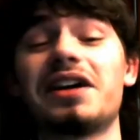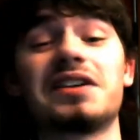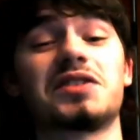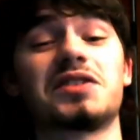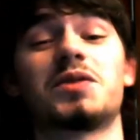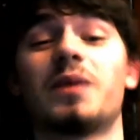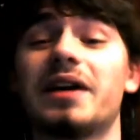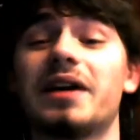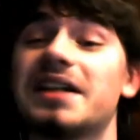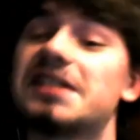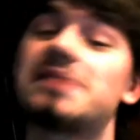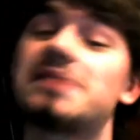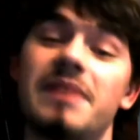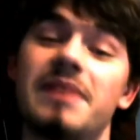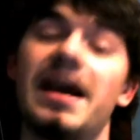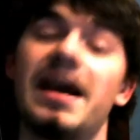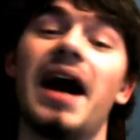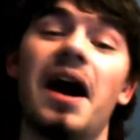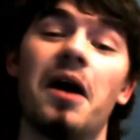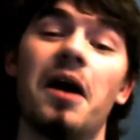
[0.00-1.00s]
one is
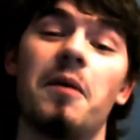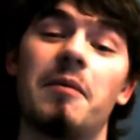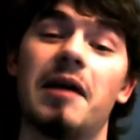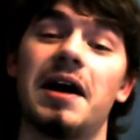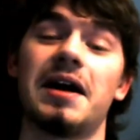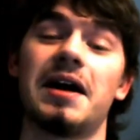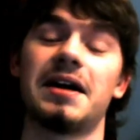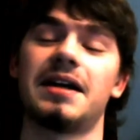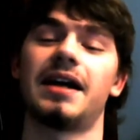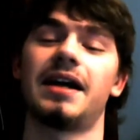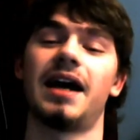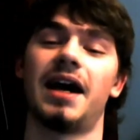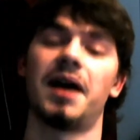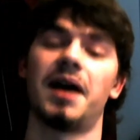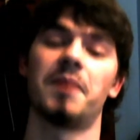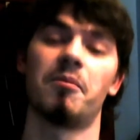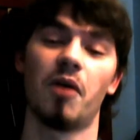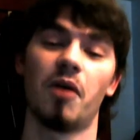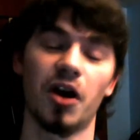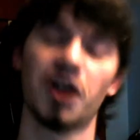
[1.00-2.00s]
Meow by uh,
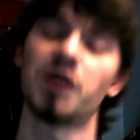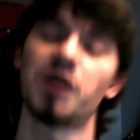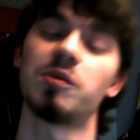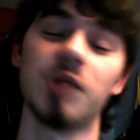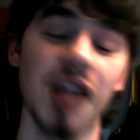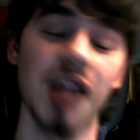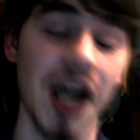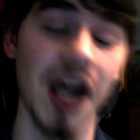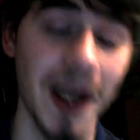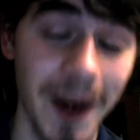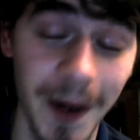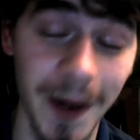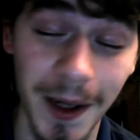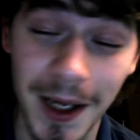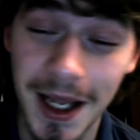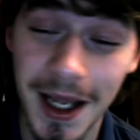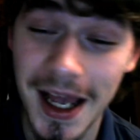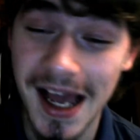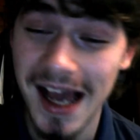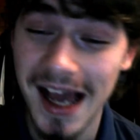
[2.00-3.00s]
Markiplier.
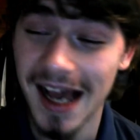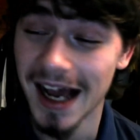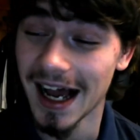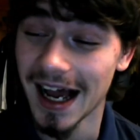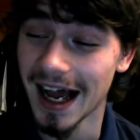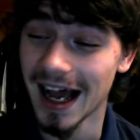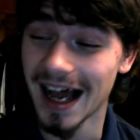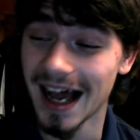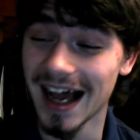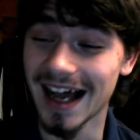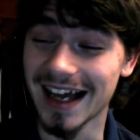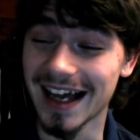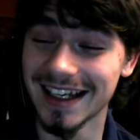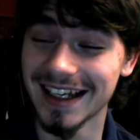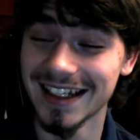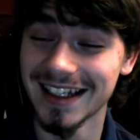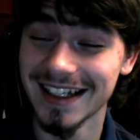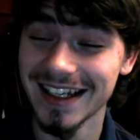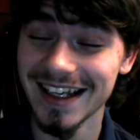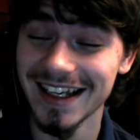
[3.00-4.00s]
Uh,
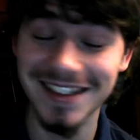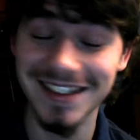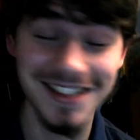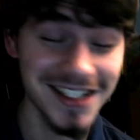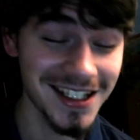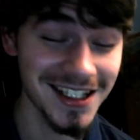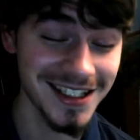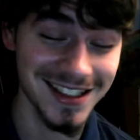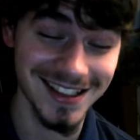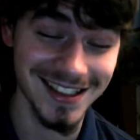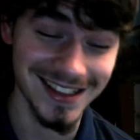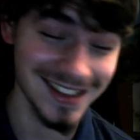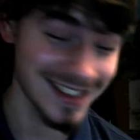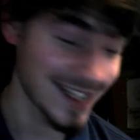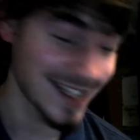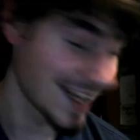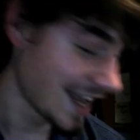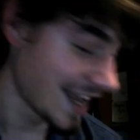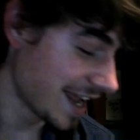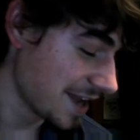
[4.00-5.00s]
it's just
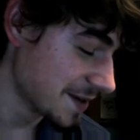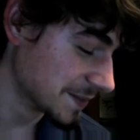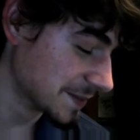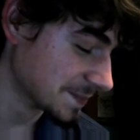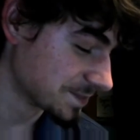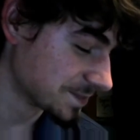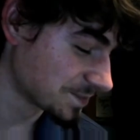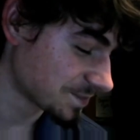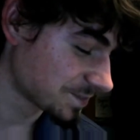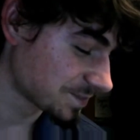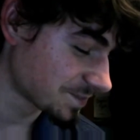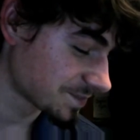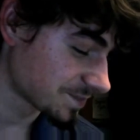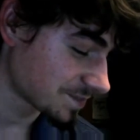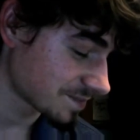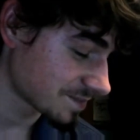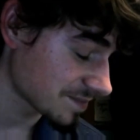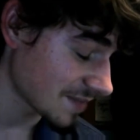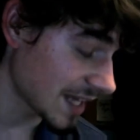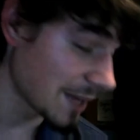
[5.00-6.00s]

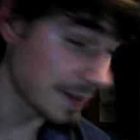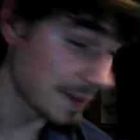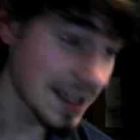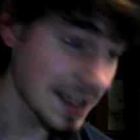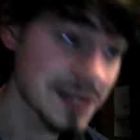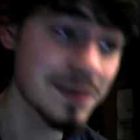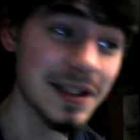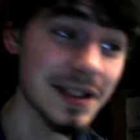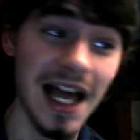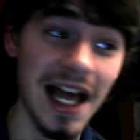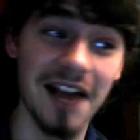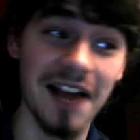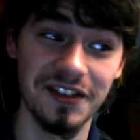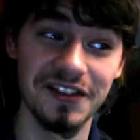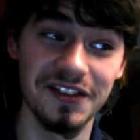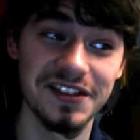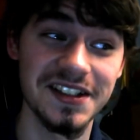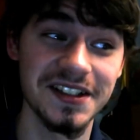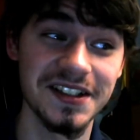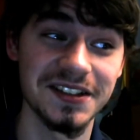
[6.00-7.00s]
it makes me laugh
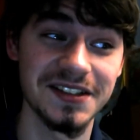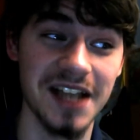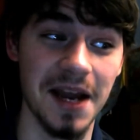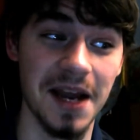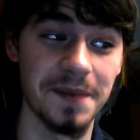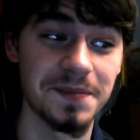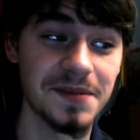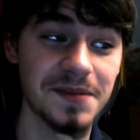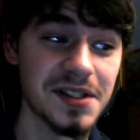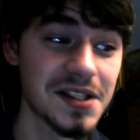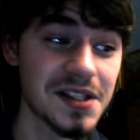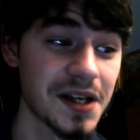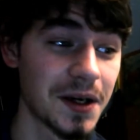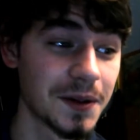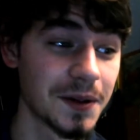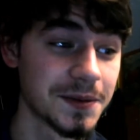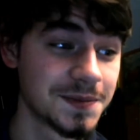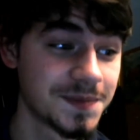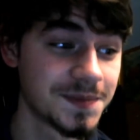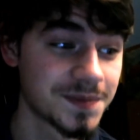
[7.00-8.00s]
every single time.
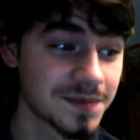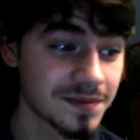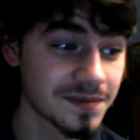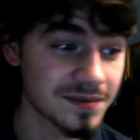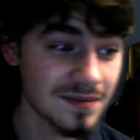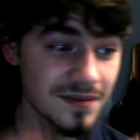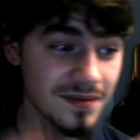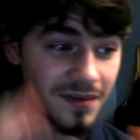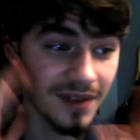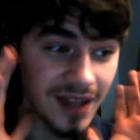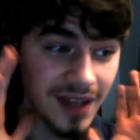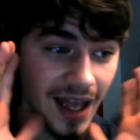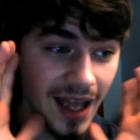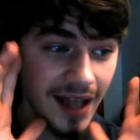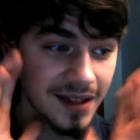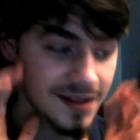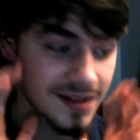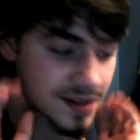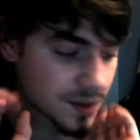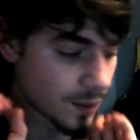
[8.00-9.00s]
So
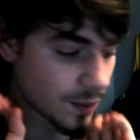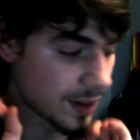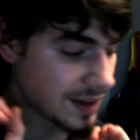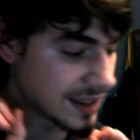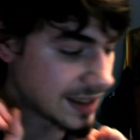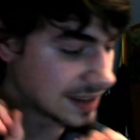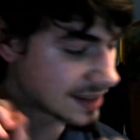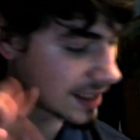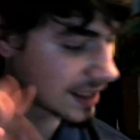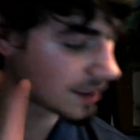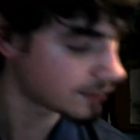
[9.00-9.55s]
that's the one that's gonna be